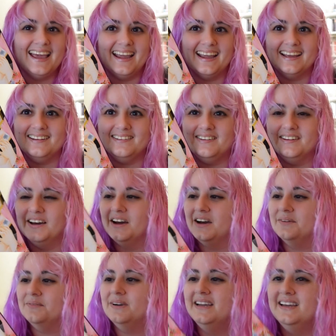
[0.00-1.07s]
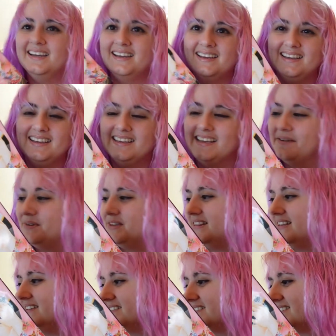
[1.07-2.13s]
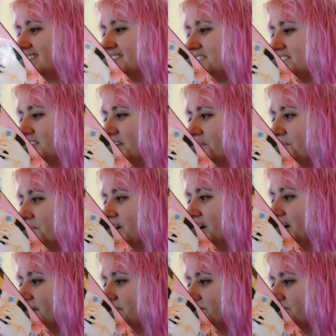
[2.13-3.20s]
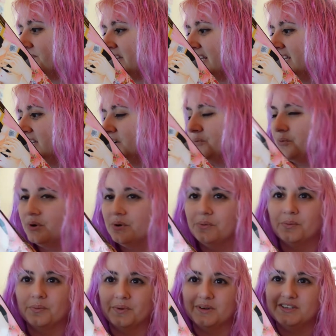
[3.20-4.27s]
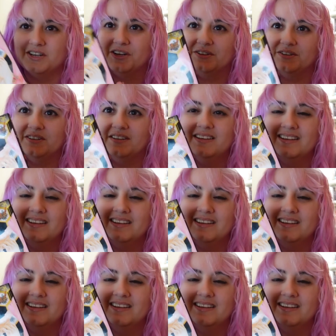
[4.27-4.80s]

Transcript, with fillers: and um, he gave me these. So um, we'll return